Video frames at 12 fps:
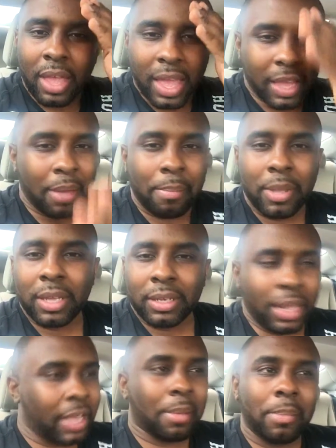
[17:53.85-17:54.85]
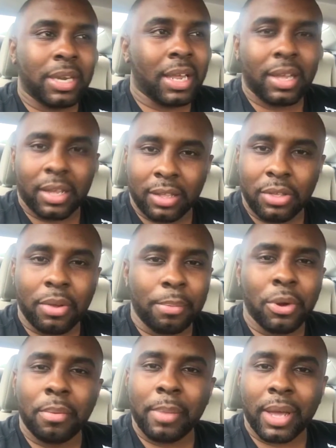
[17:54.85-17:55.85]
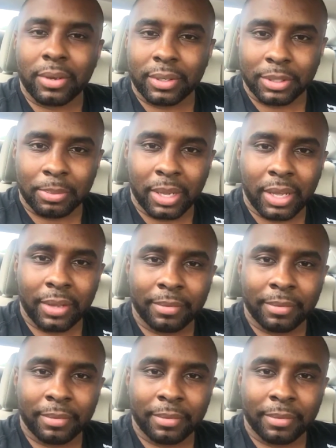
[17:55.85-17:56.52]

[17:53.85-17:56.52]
It can be done. You can move mountains, man.